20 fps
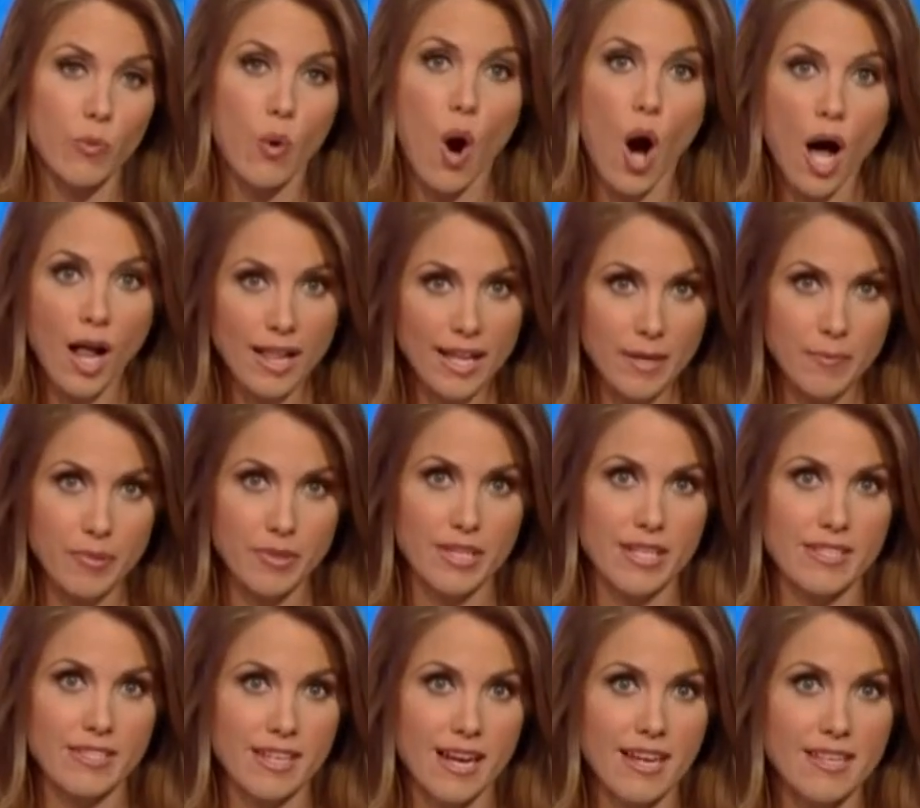While in
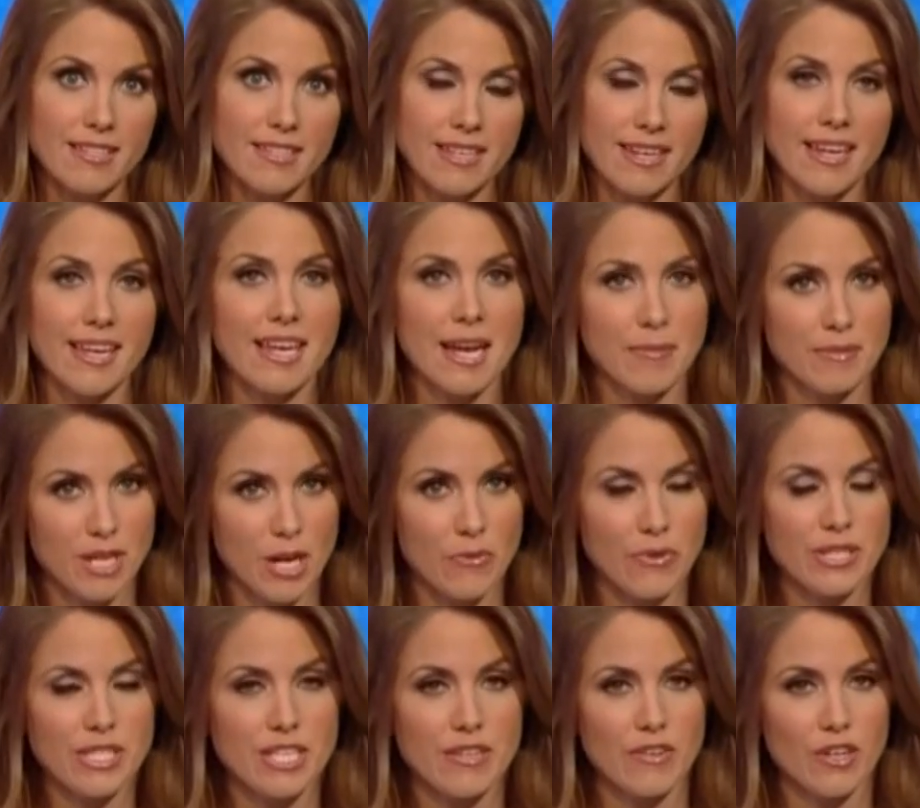police custody, he kept on
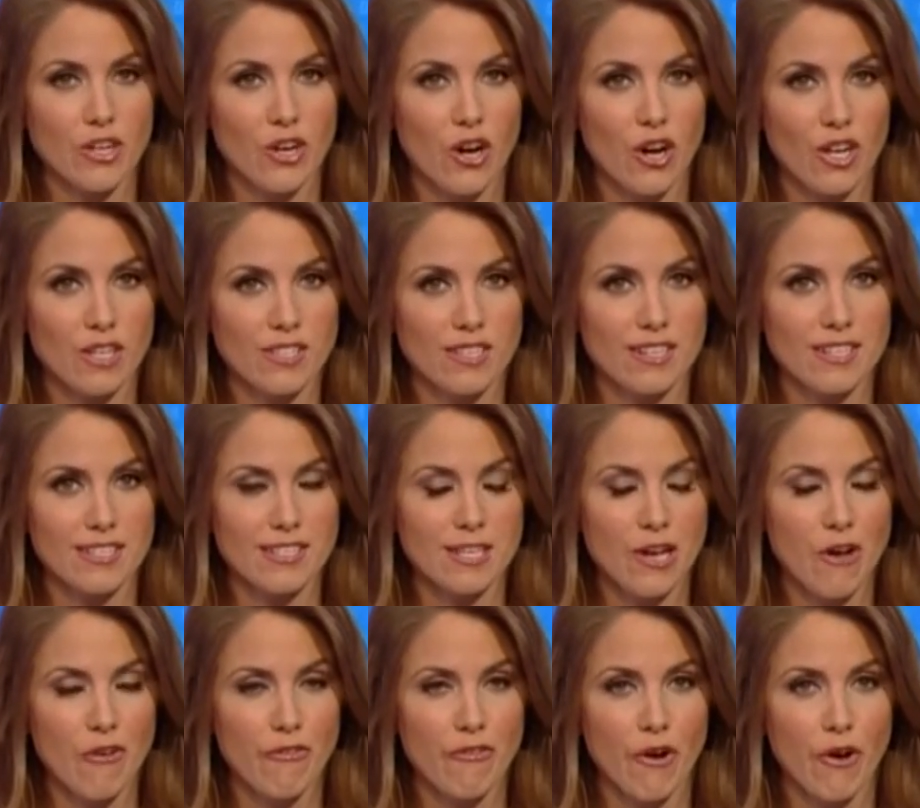receiving calls on his
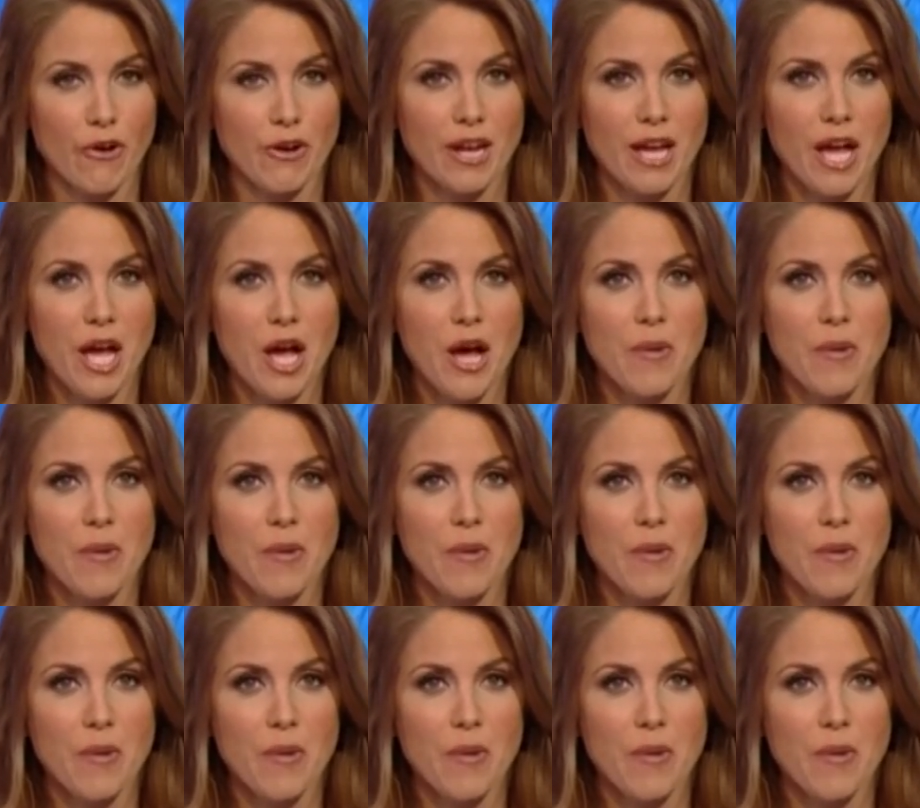cell phone.